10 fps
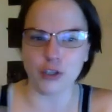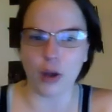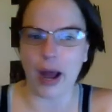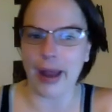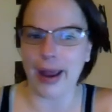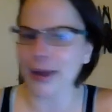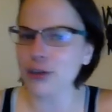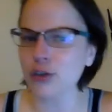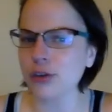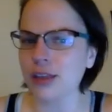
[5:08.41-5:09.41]
So I
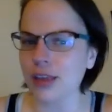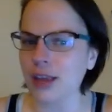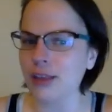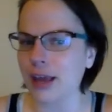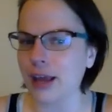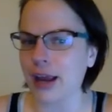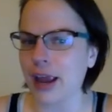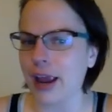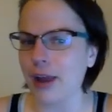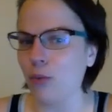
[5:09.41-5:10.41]
actually think that
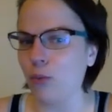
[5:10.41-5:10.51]
a